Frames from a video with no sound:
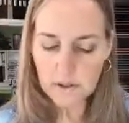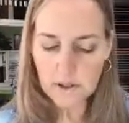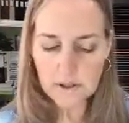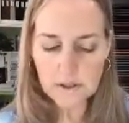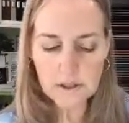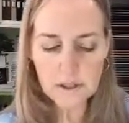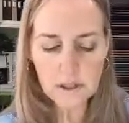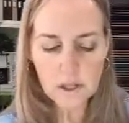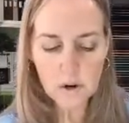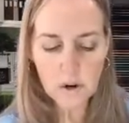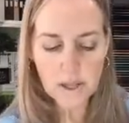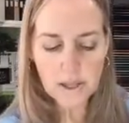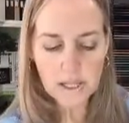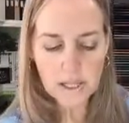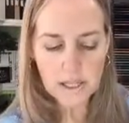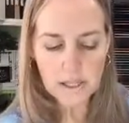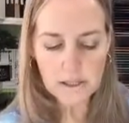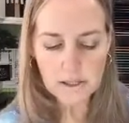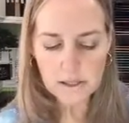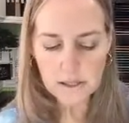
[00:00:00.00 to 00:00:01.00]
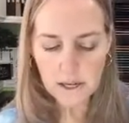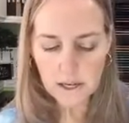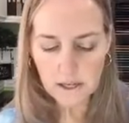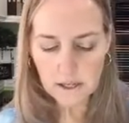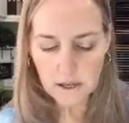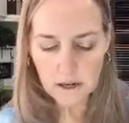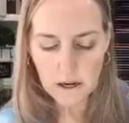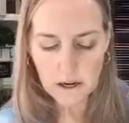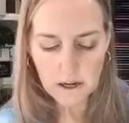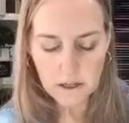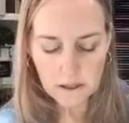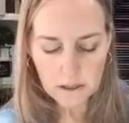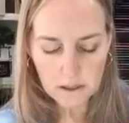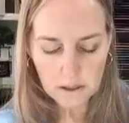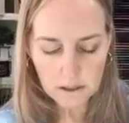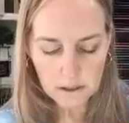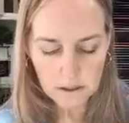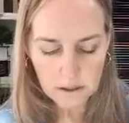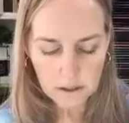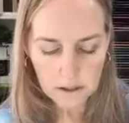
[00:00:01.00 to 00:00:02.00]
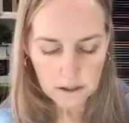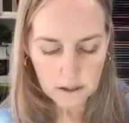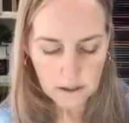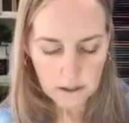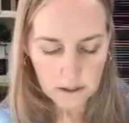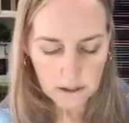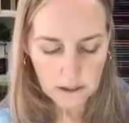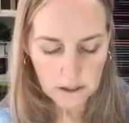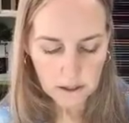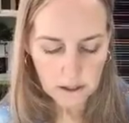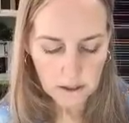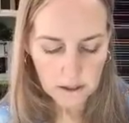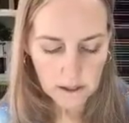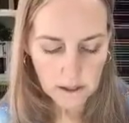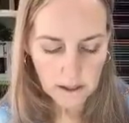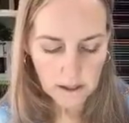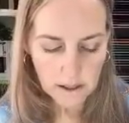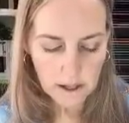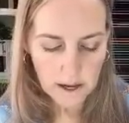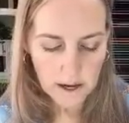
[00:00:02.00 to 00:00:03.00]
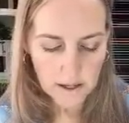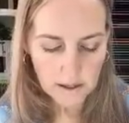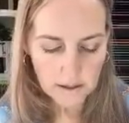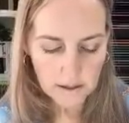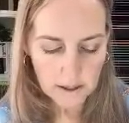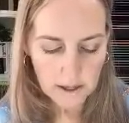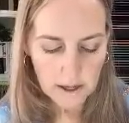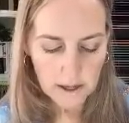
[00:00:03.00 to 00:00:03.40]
This is going to go on the inside of the card like that.